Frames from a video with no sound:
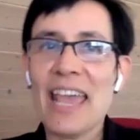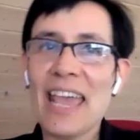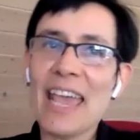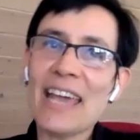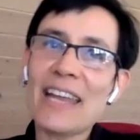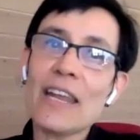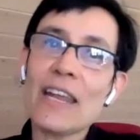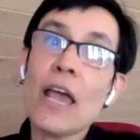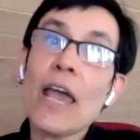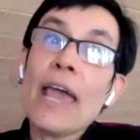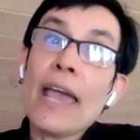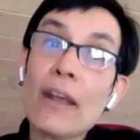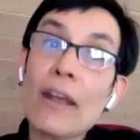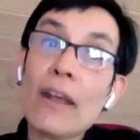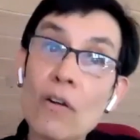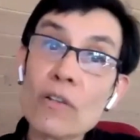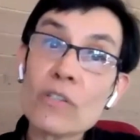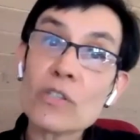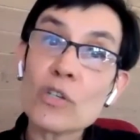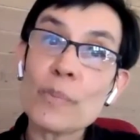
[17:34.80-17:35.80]
and
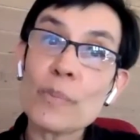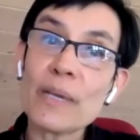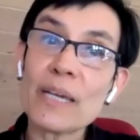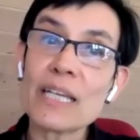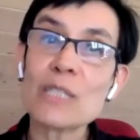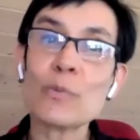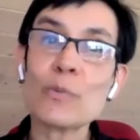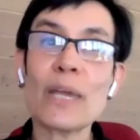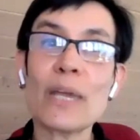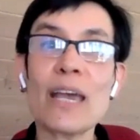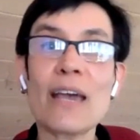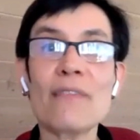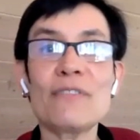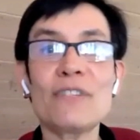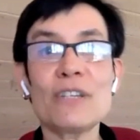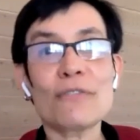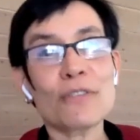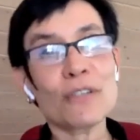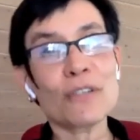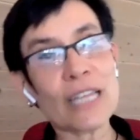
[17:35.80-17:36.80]
also because we
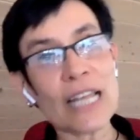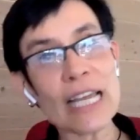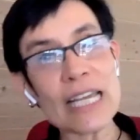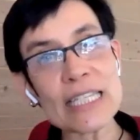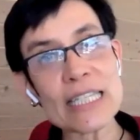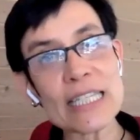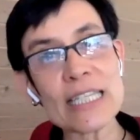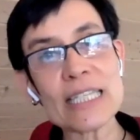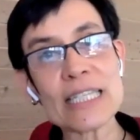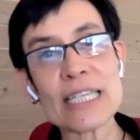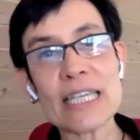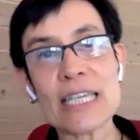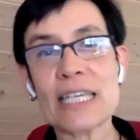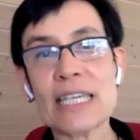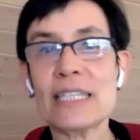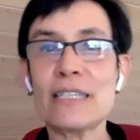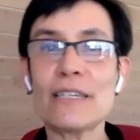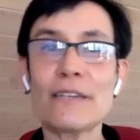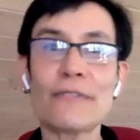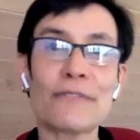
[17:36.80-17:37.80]
have different
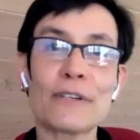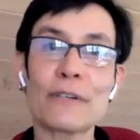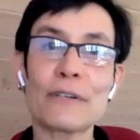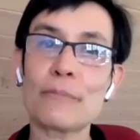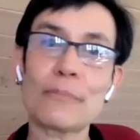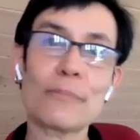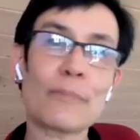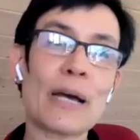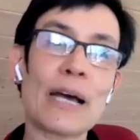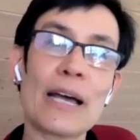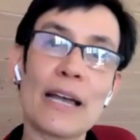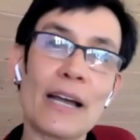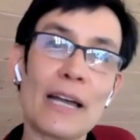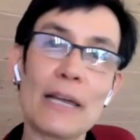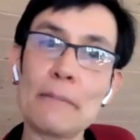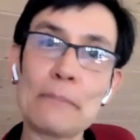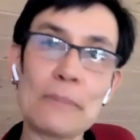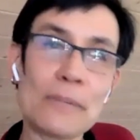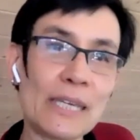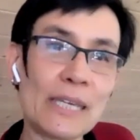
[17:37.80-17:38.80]
licensing, different
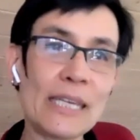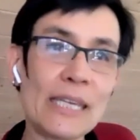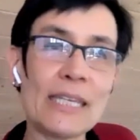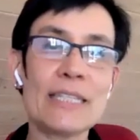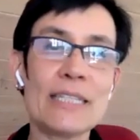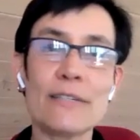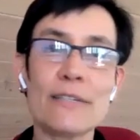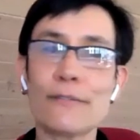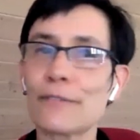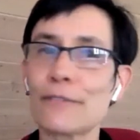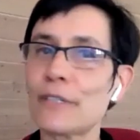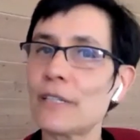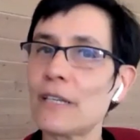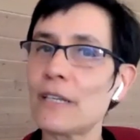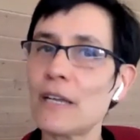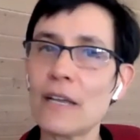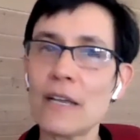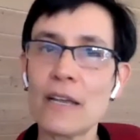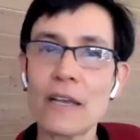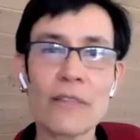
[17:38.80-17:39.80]
IP,
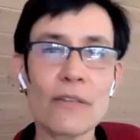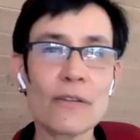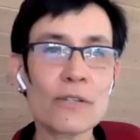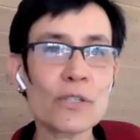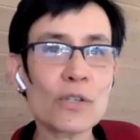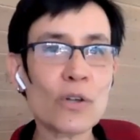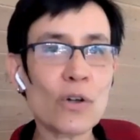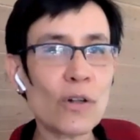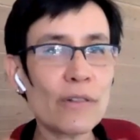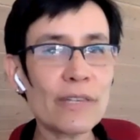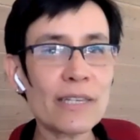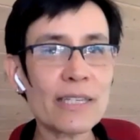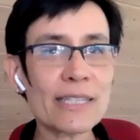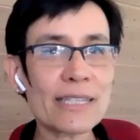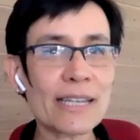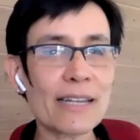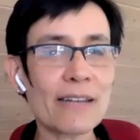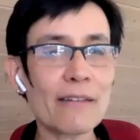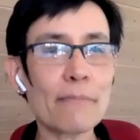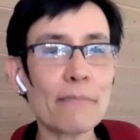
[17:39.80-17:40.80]
there's all
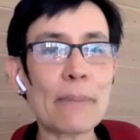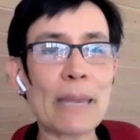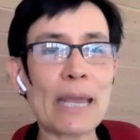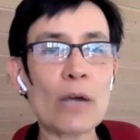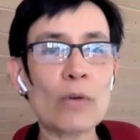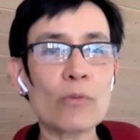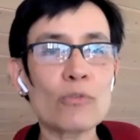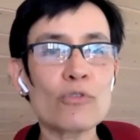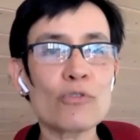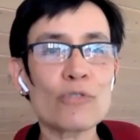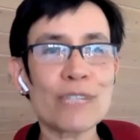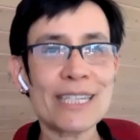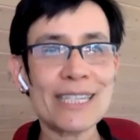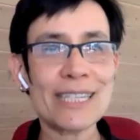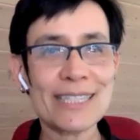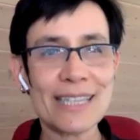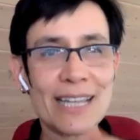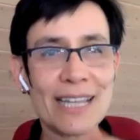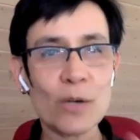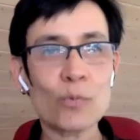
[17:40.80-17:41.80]
these kind of
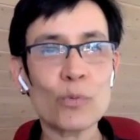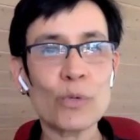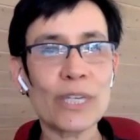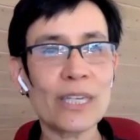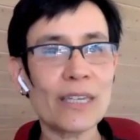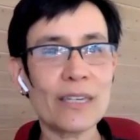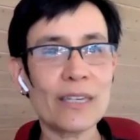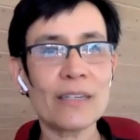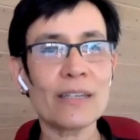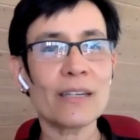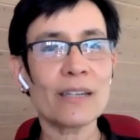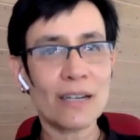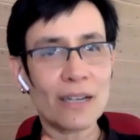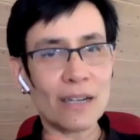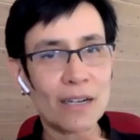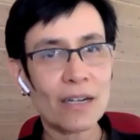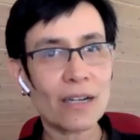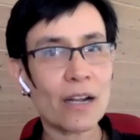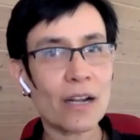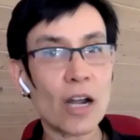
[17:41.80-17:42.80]
boundaries that we,
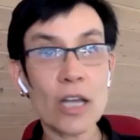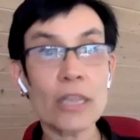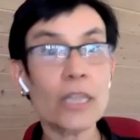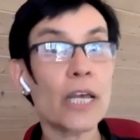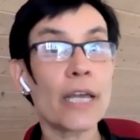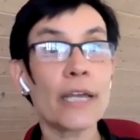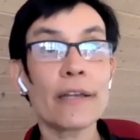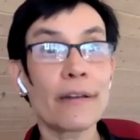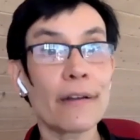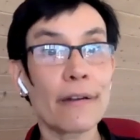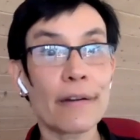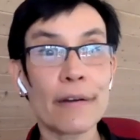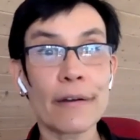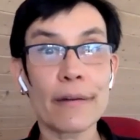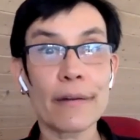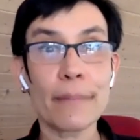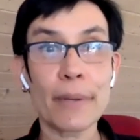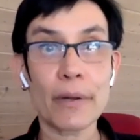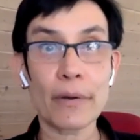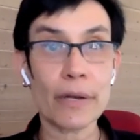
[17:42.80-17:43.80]
unlike
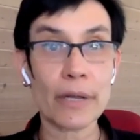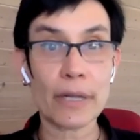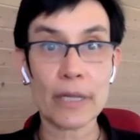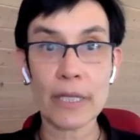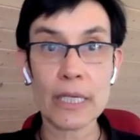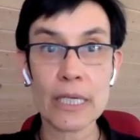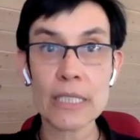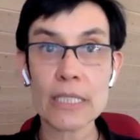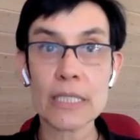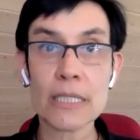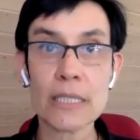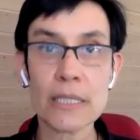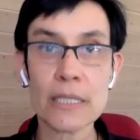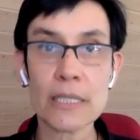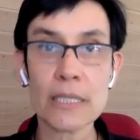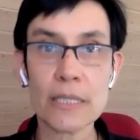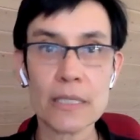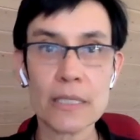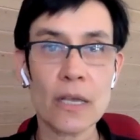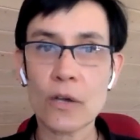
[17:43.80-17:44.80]
our American
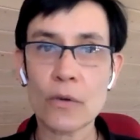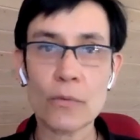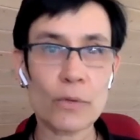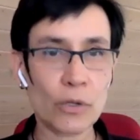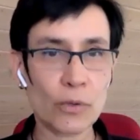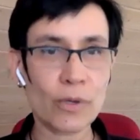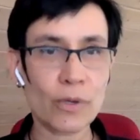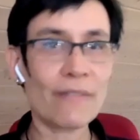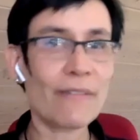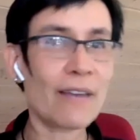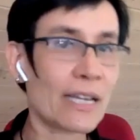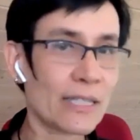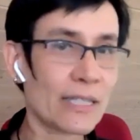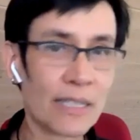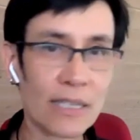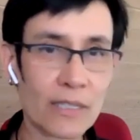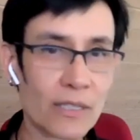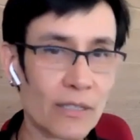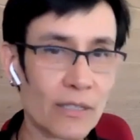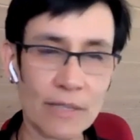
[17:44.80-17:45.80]
cousins, we don't have
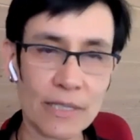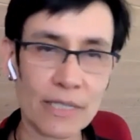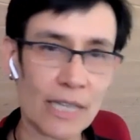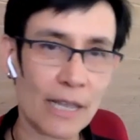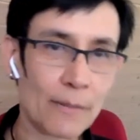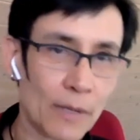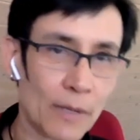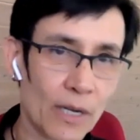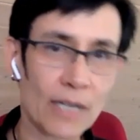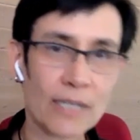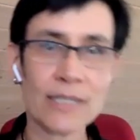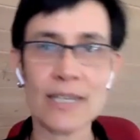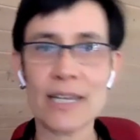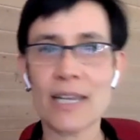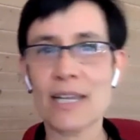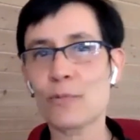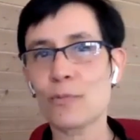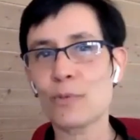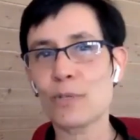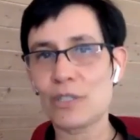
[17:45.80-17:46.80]
access to the same
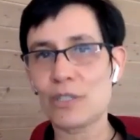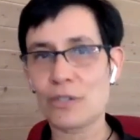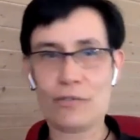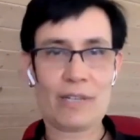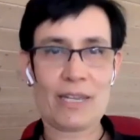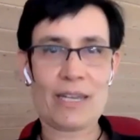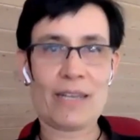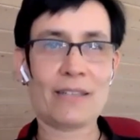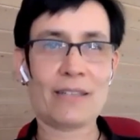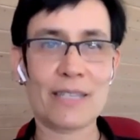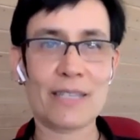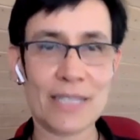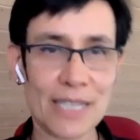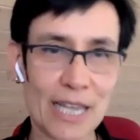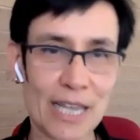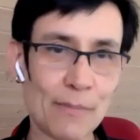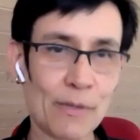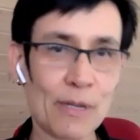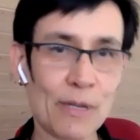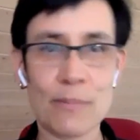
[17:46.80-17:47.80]
content. We don't get the
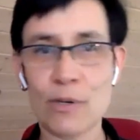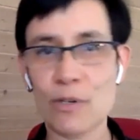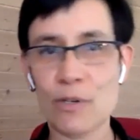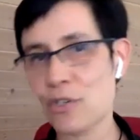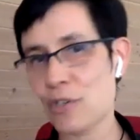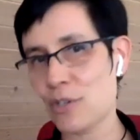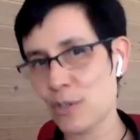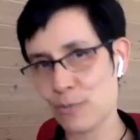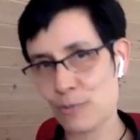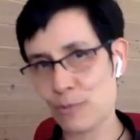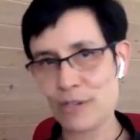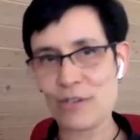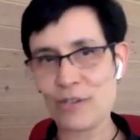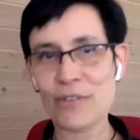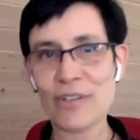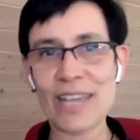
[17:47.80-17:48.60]
same commercials.